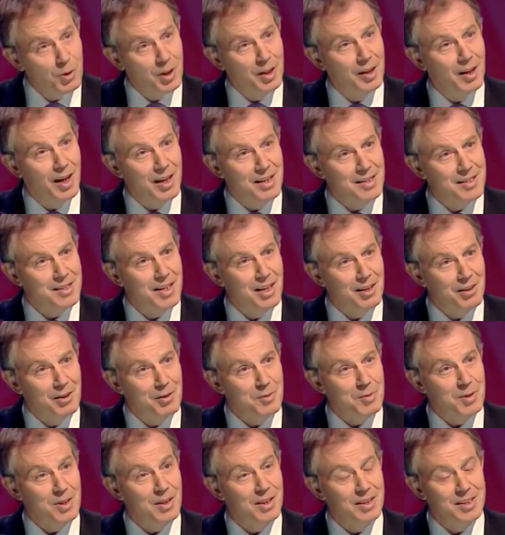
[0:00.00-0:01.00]
organised
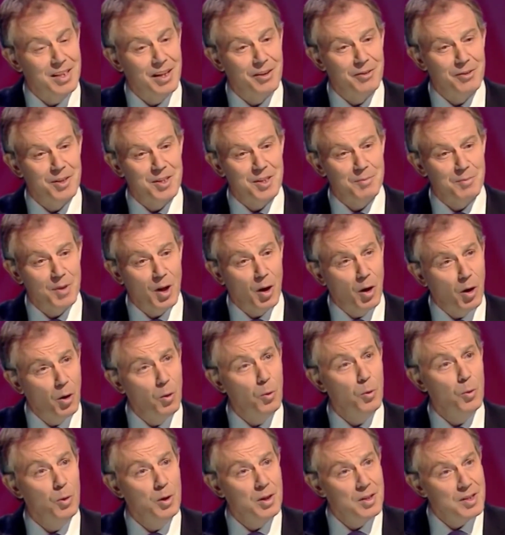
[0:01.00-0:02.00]
terrorism. The
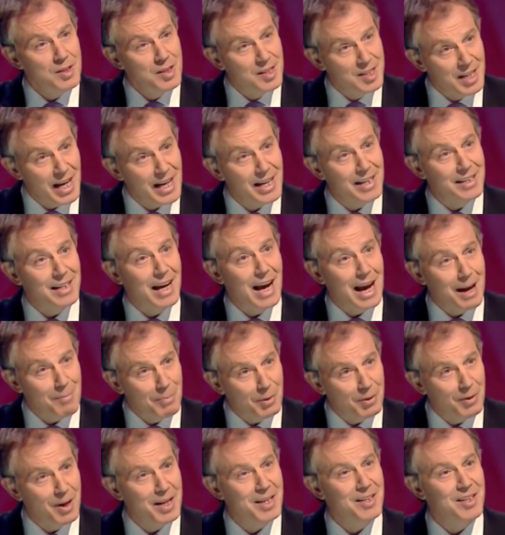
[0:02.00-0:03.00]
whole state
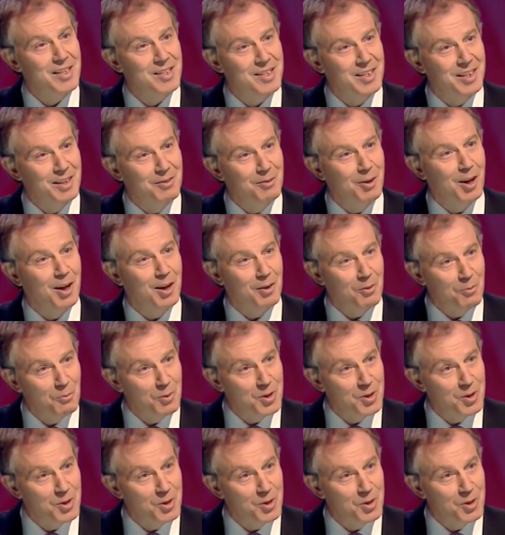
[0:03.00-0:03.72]
apparatus in Iraq